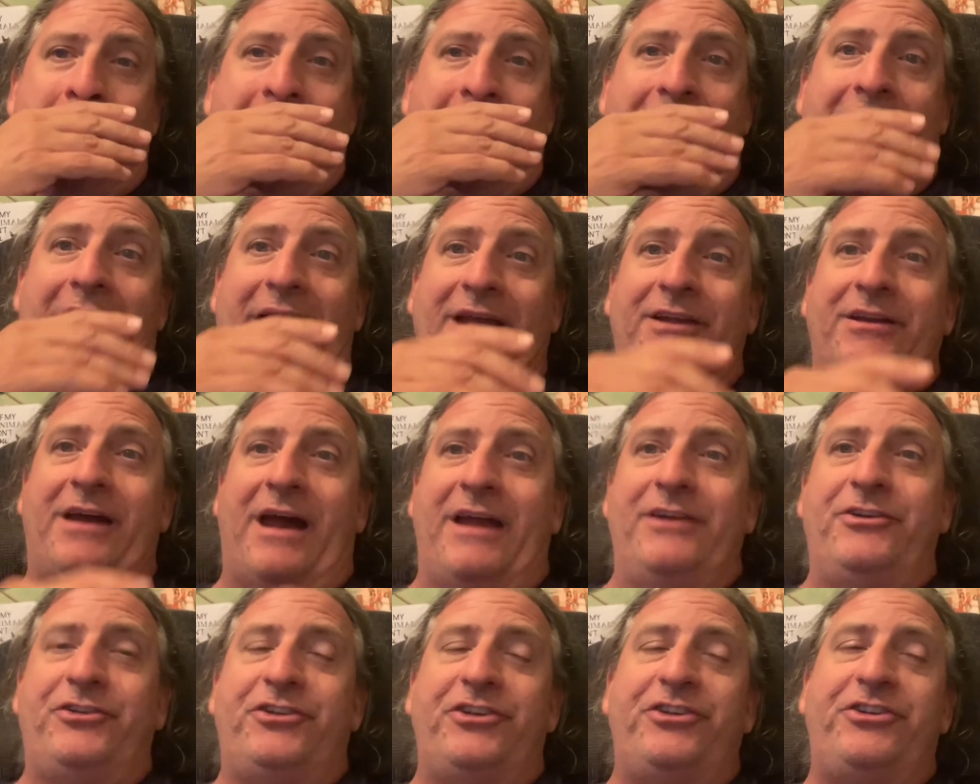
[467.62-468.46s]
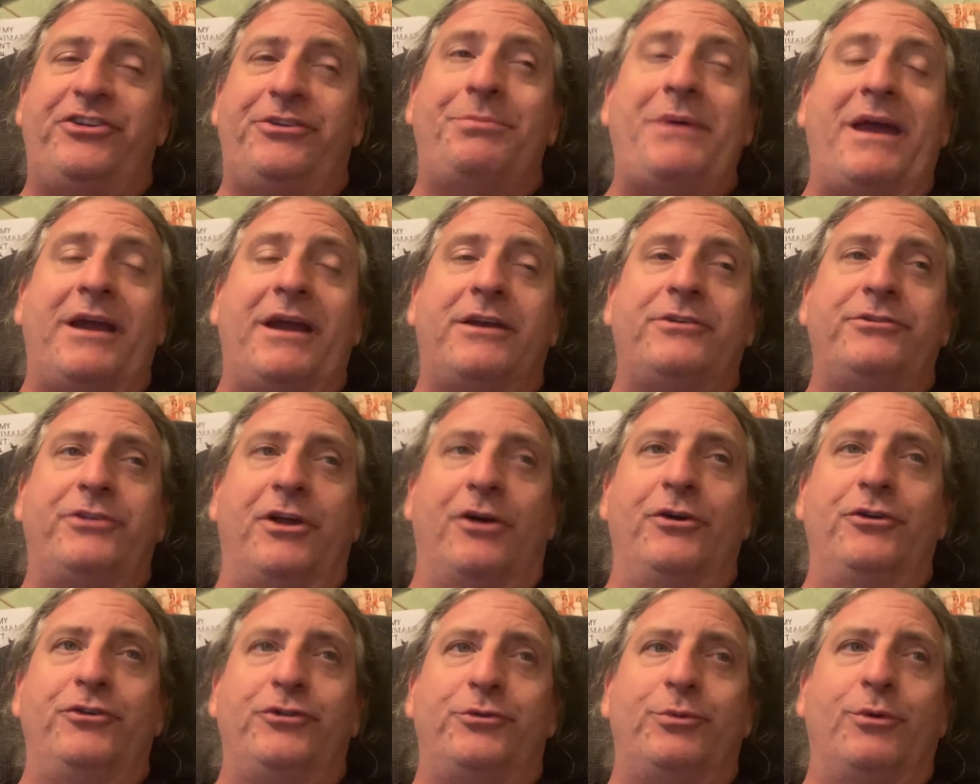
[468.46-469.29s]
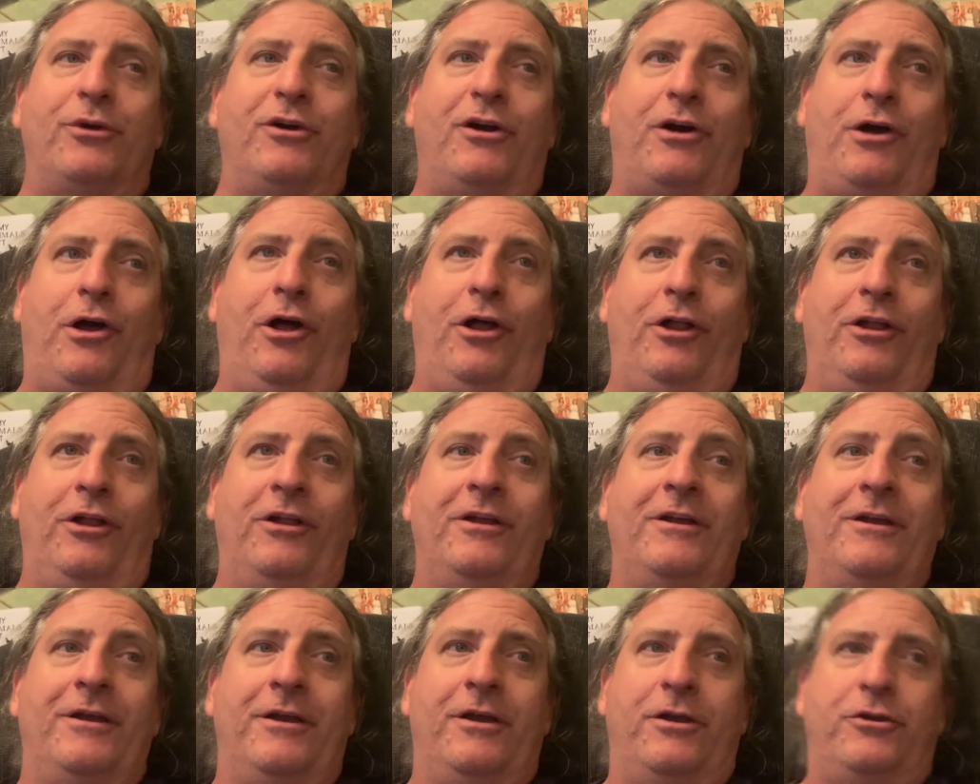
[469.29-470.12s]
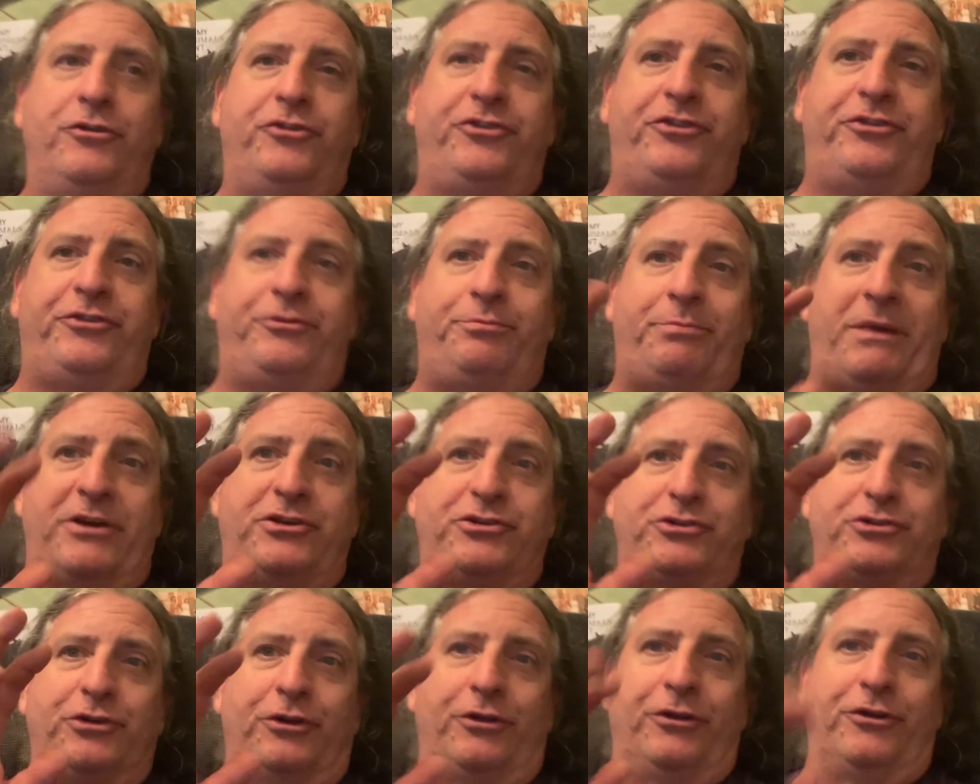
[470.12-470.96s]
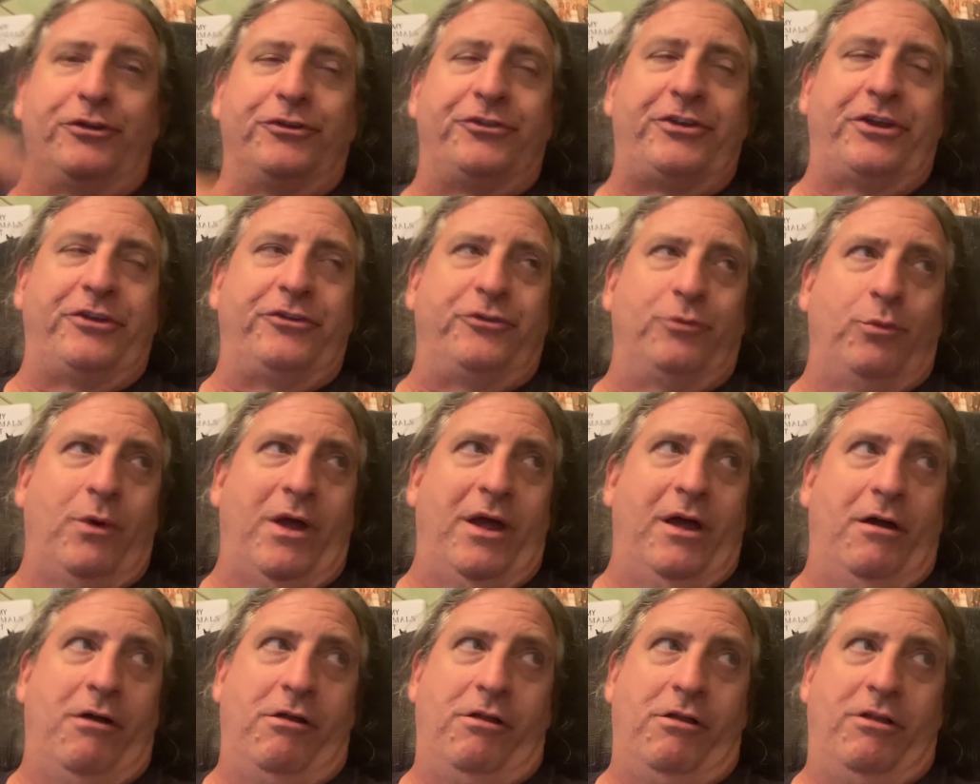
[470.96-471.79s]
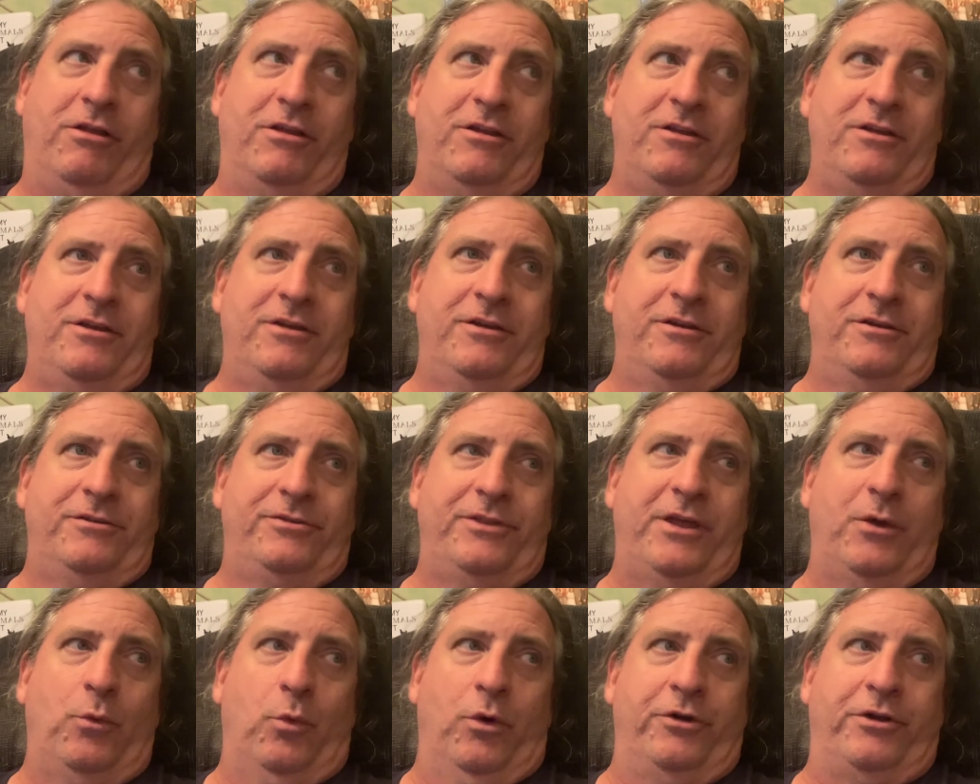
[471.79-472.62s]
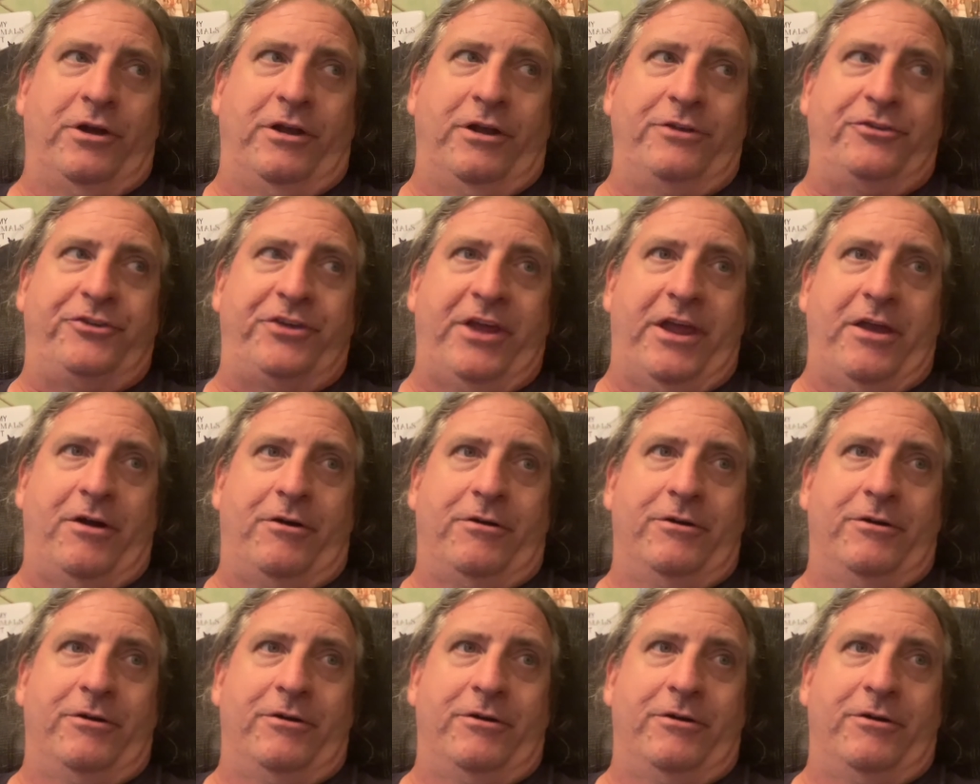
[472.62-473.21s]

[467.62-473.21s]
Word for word: I, I suspect those were all specials as well that weren't on sale